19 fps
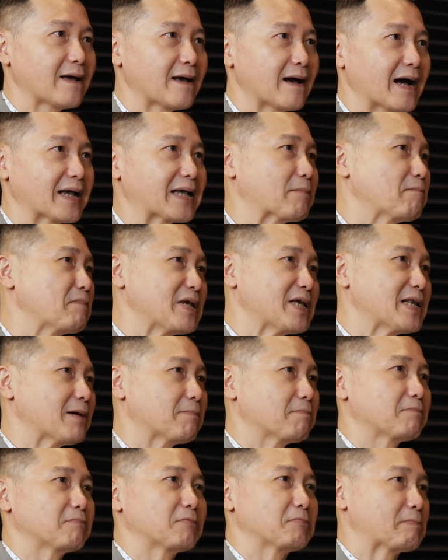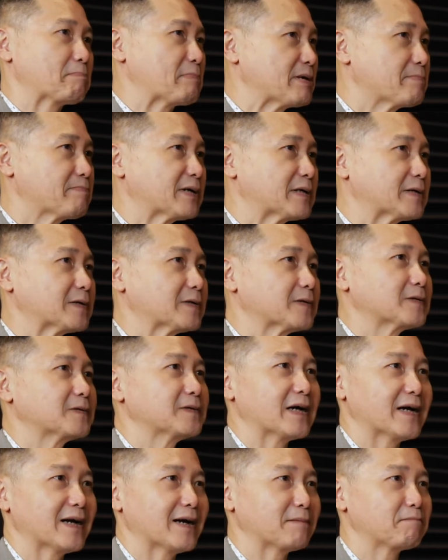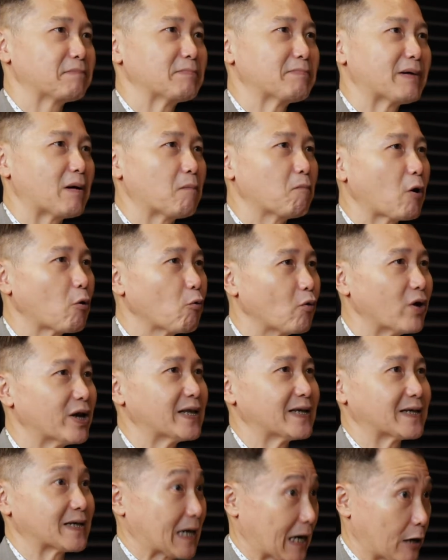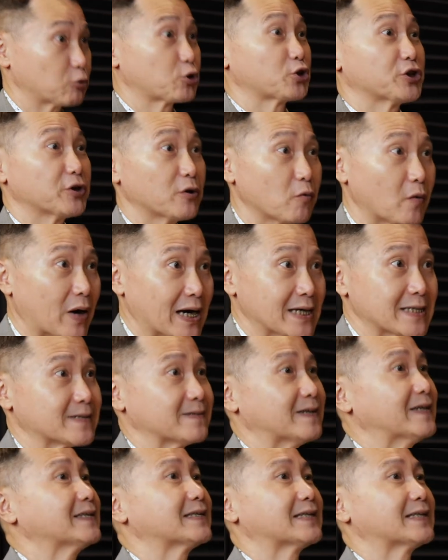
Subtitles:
I can meet up people, and people are more willing, culture-wise, right?